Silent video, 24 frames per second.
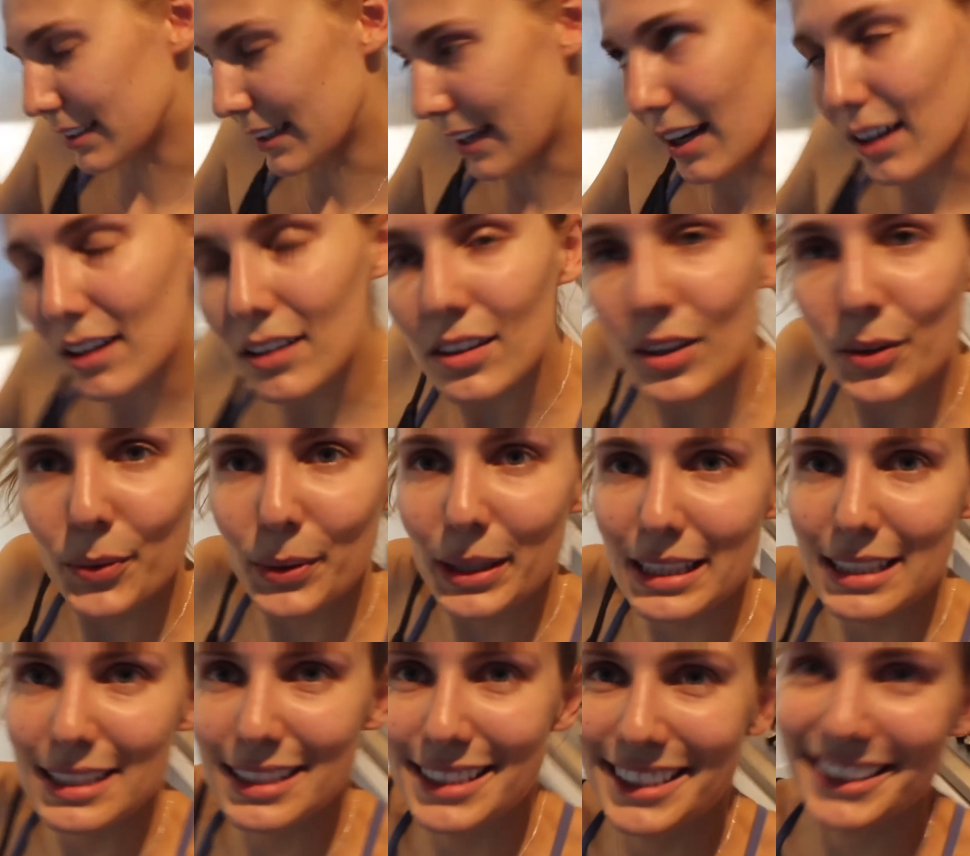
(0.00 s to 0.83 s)
now.
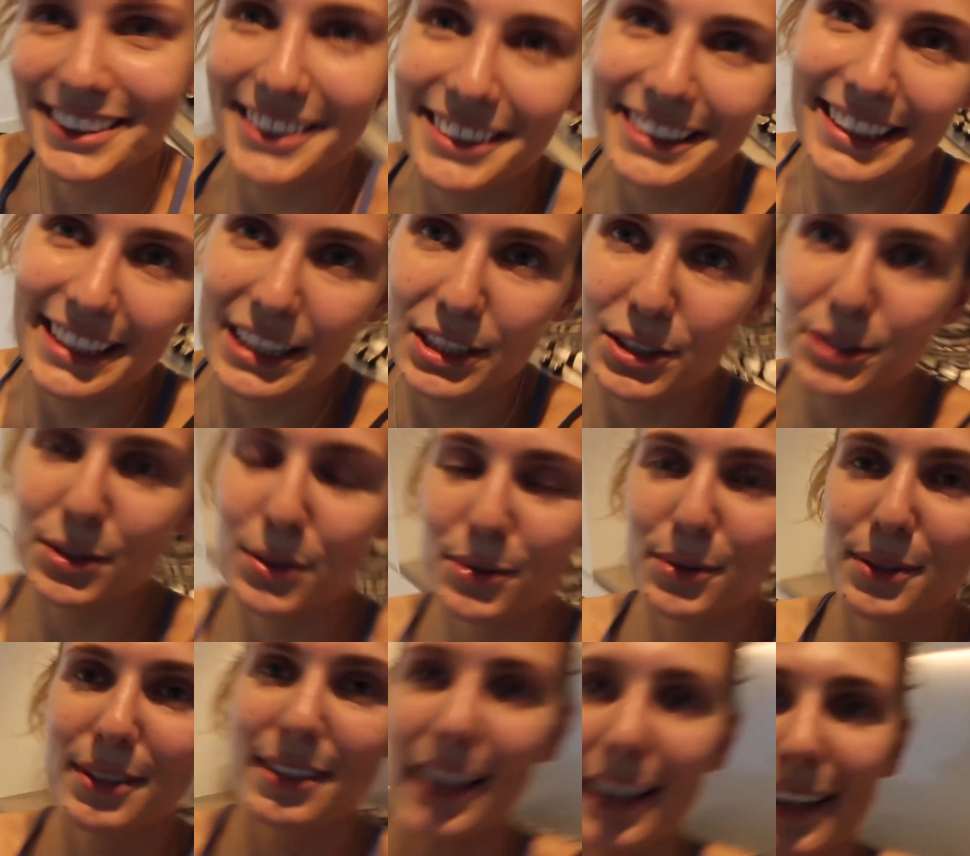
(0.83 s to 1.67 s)
We still need
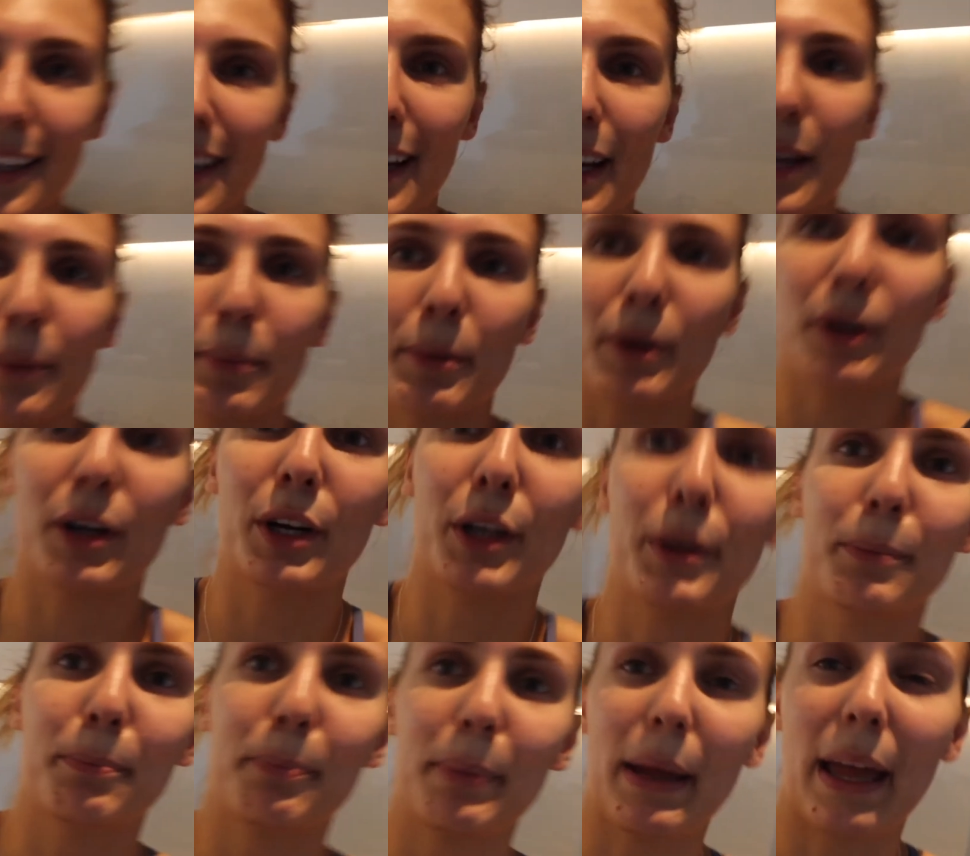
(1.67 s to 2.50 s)
to set up
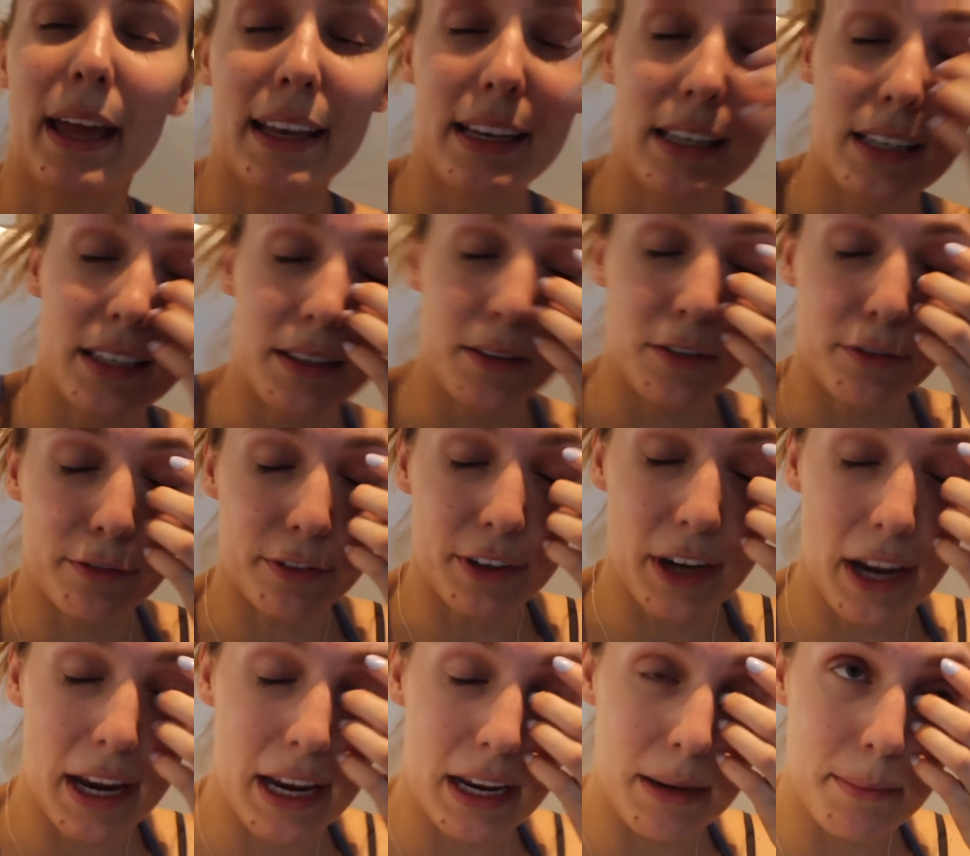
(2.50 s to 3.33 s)
our bed
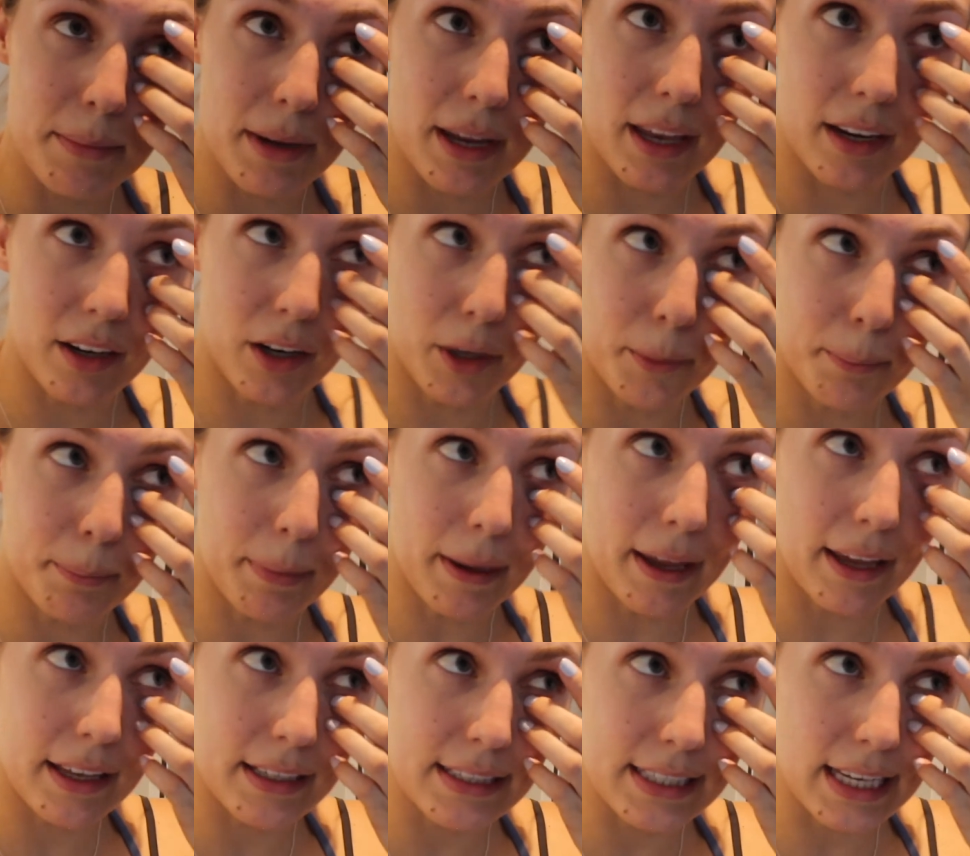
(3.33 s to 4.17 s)
frame in our
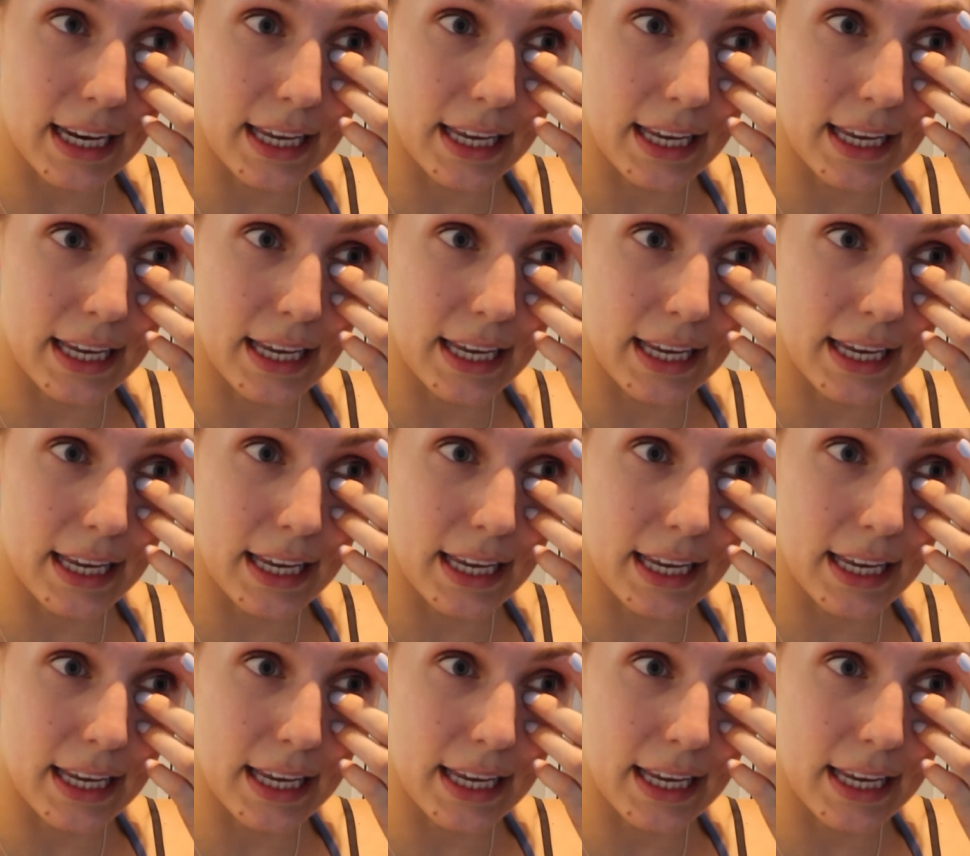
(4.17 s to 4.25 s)
bed,